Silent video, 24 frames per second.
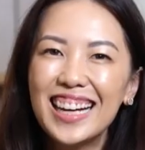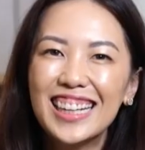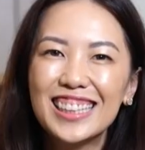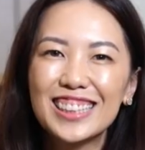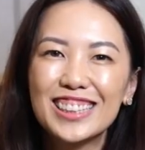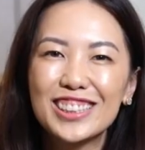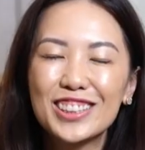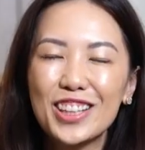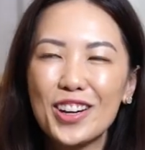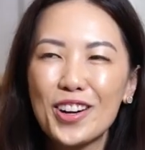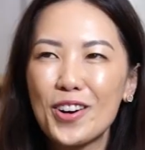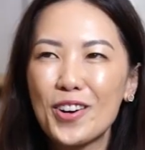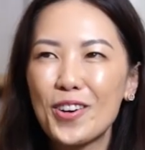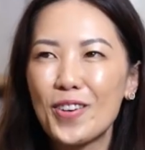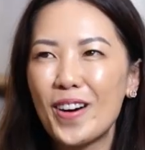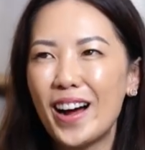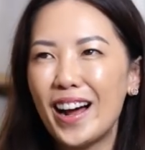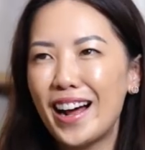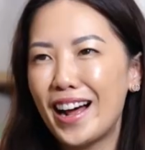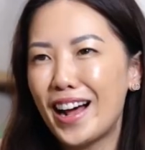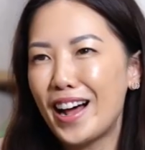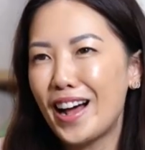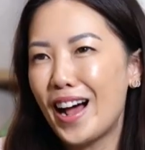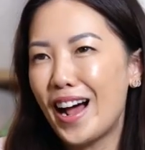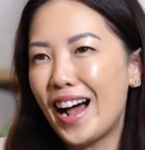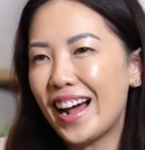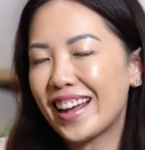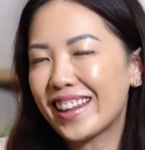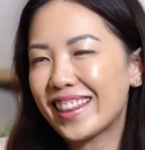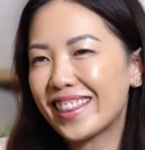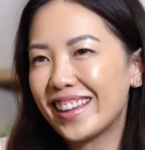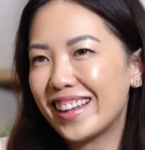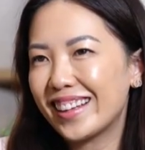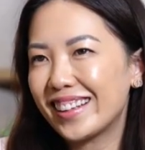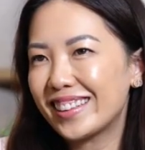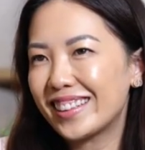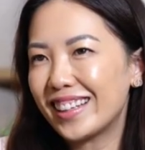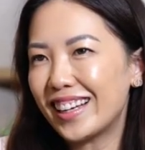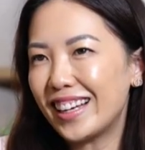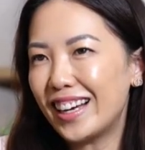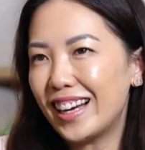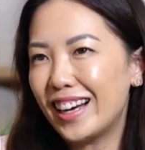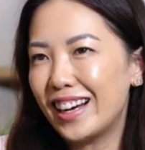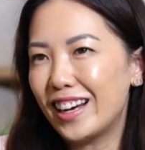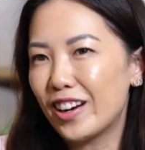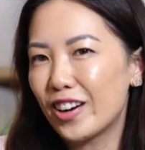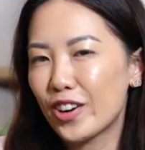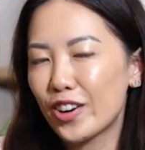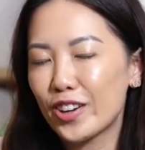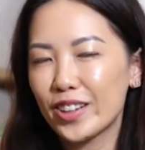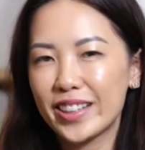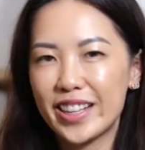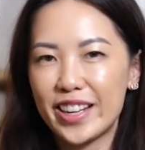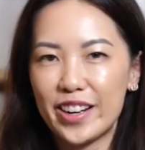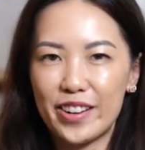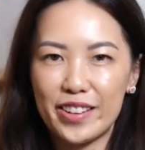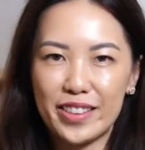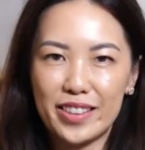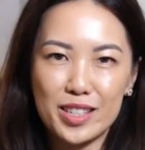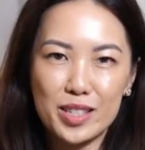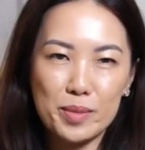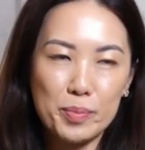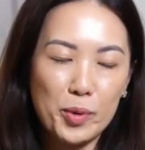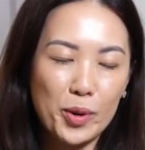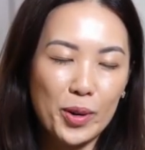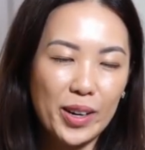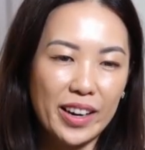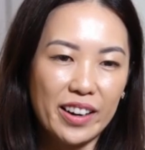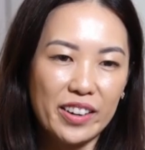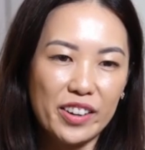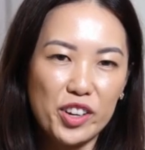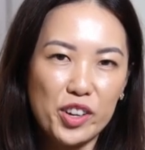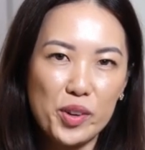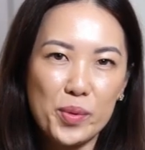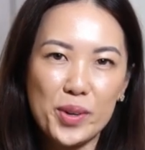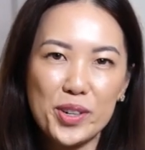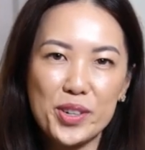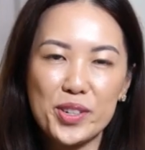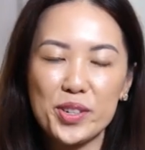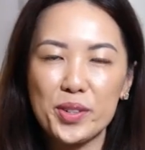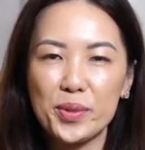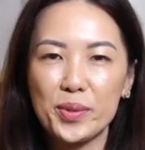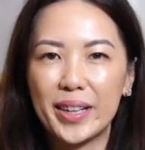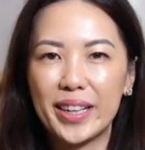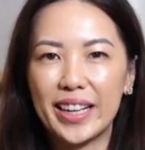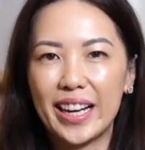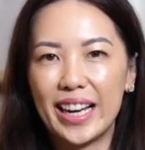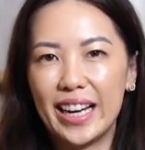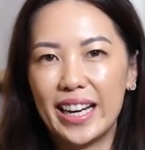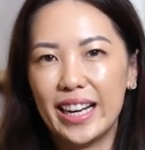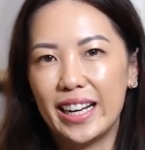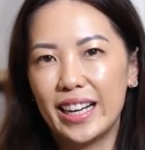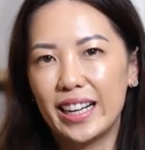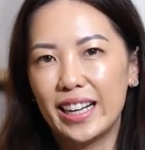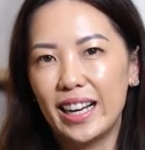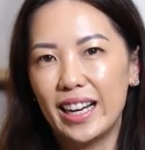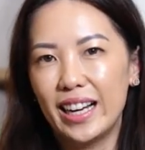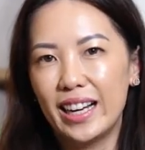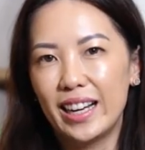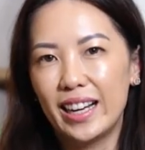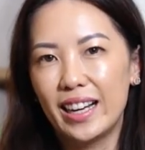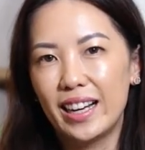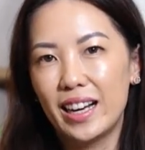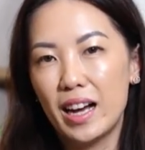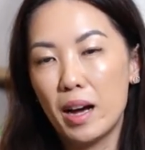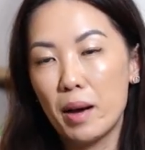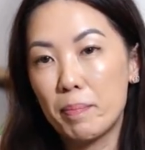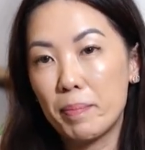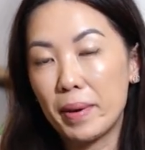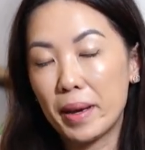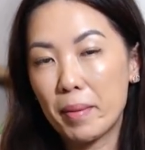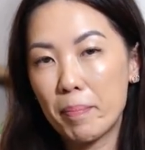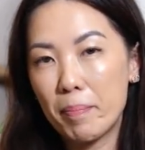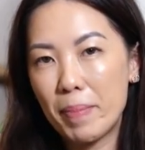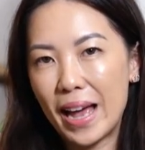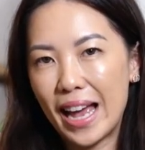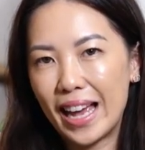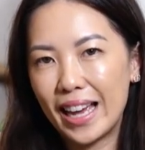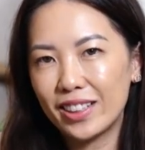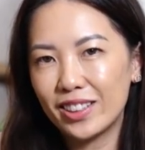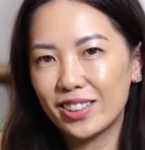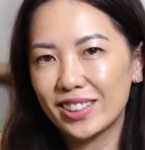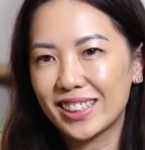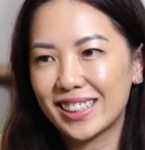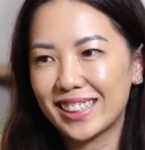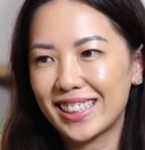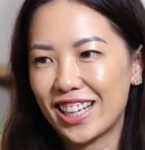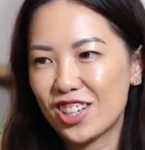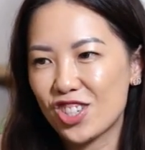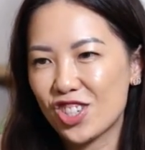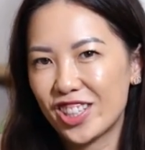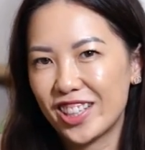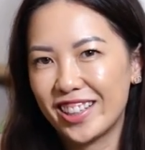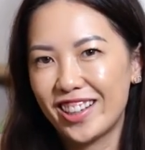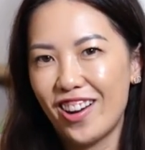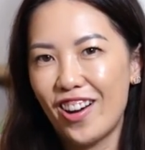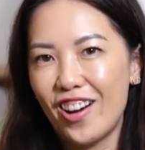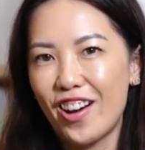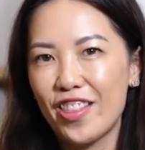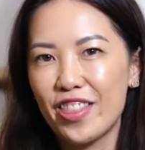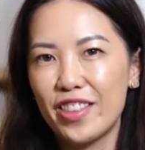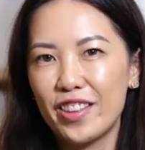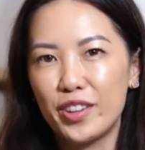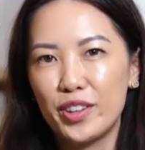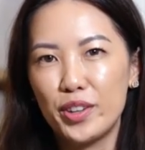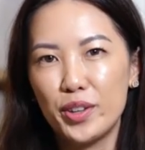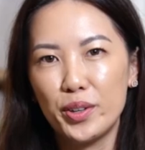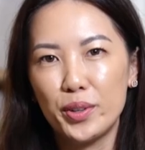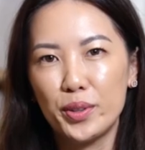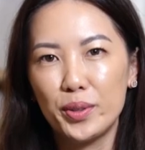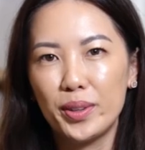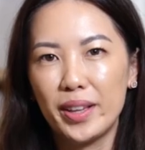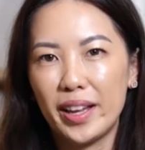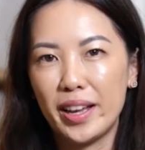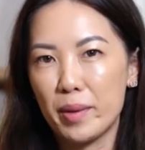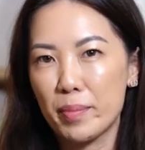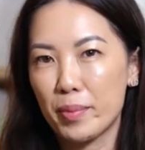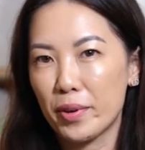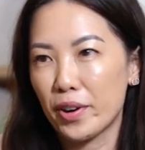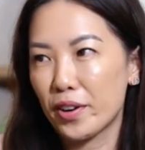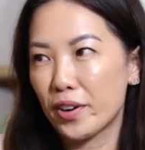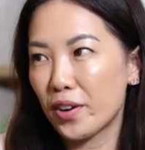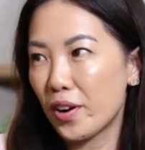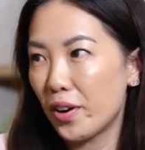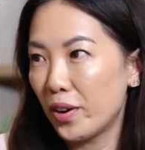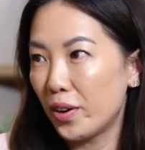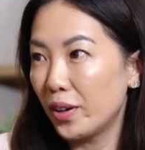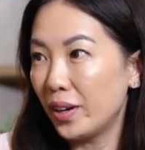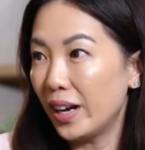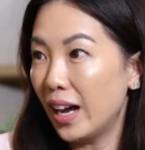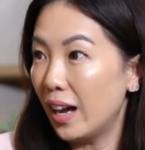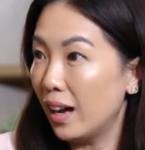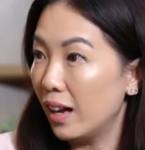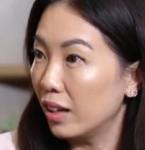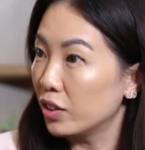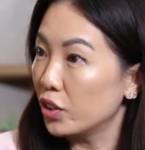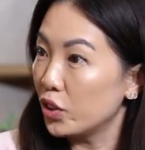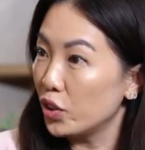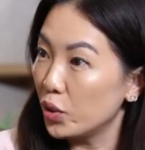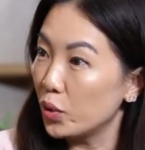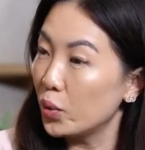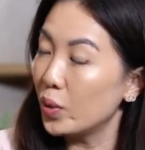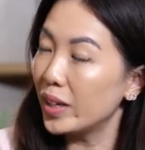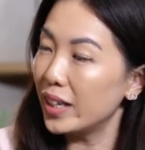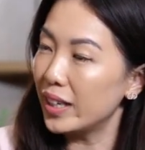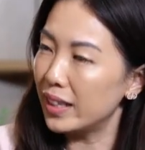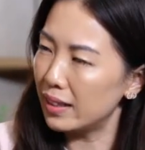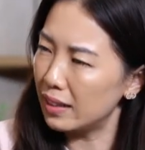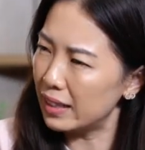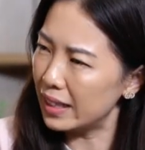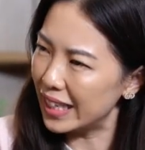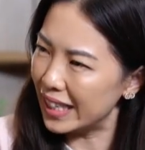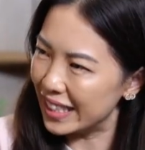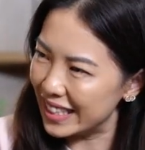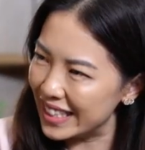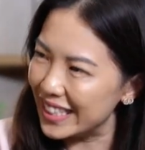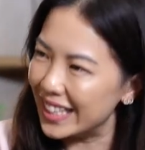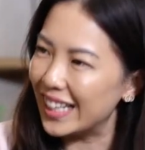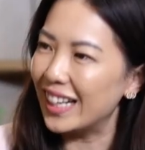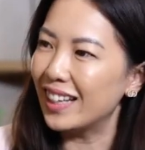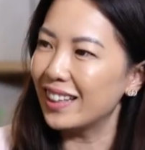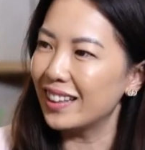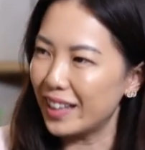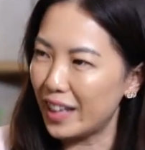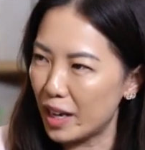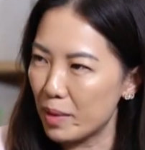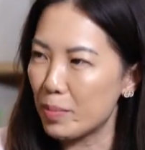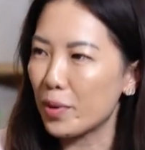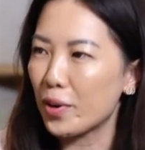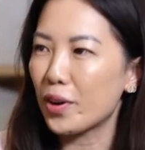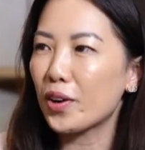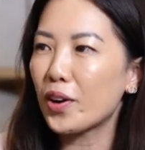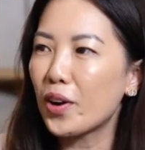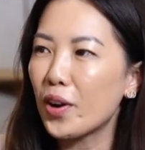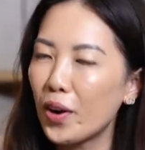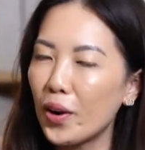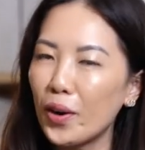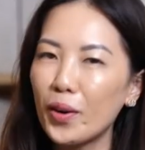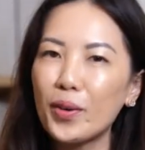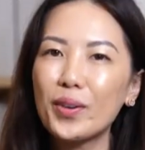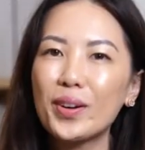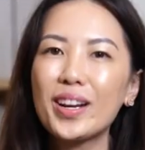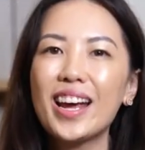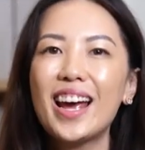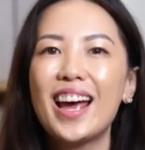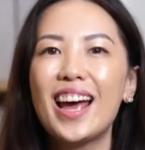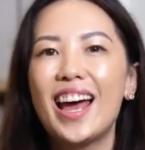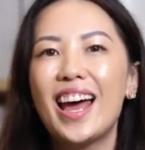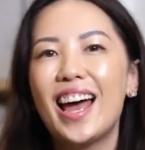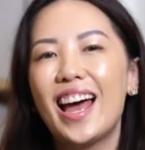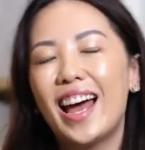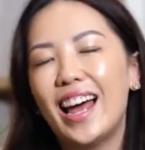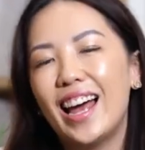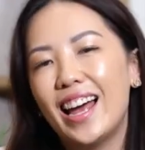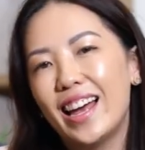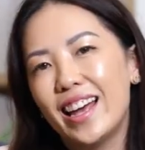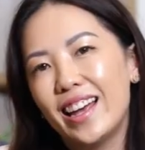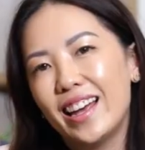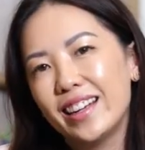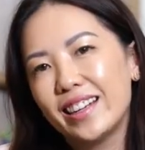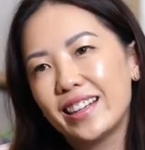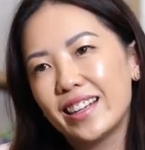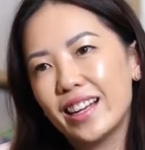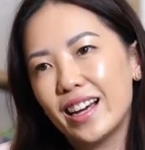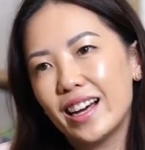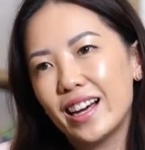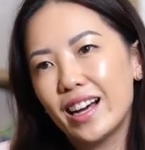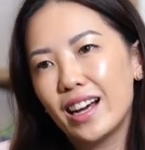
so I think earlier this morning you were doing a big panel session on the new labor code, new India Labor Code, and